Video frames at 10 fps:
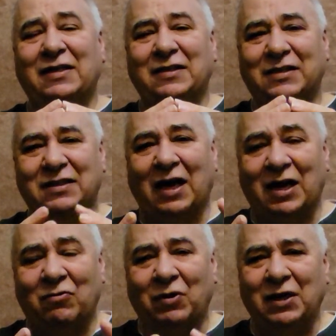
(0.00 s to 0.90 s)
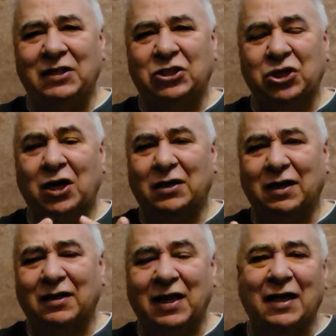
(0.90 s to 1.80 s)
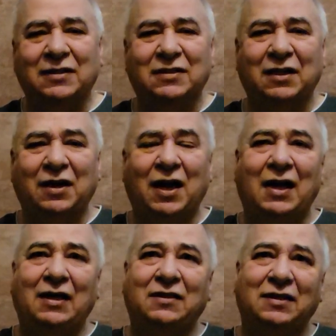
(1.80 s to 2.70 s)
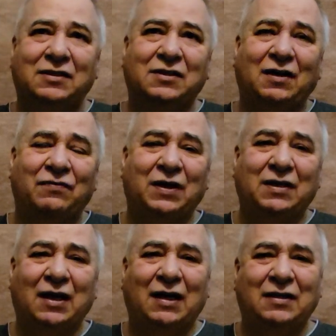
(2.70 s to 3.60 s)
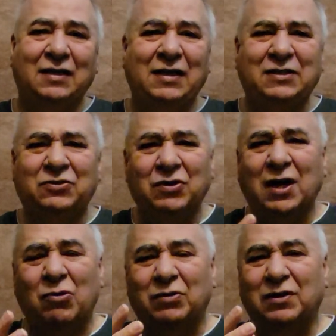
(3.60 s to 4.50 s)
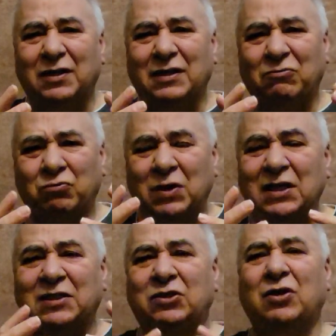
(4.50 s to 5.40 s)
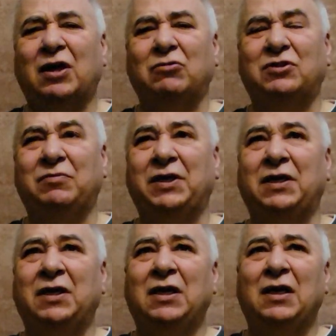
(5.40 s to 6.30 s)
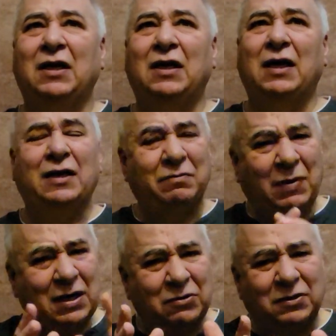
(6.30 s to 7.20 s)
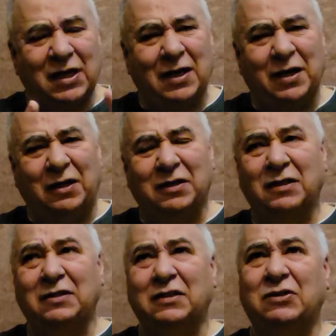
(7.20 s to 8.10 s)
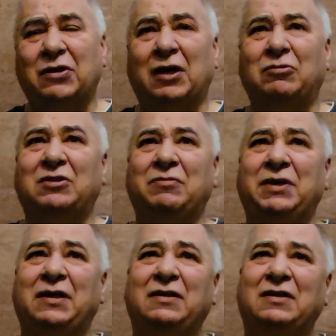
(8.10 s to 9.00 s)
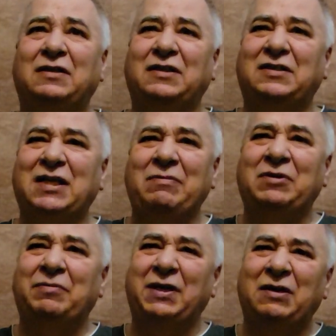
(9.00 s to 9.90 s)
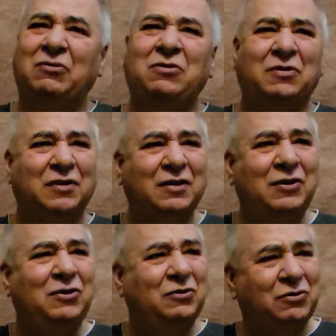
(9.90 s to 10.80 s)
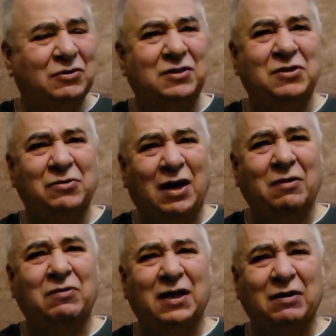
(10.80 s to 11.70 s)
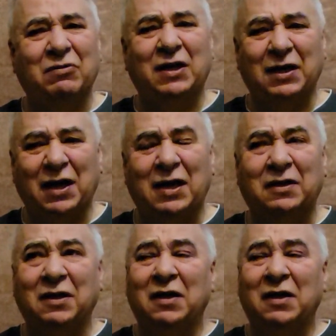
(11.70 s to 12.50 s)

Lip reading: style where he shot against the light and stuff like that. He stood out. He really stood out to me. And Michael Kenna stood out to me. There seemed to be, those two I really, really like.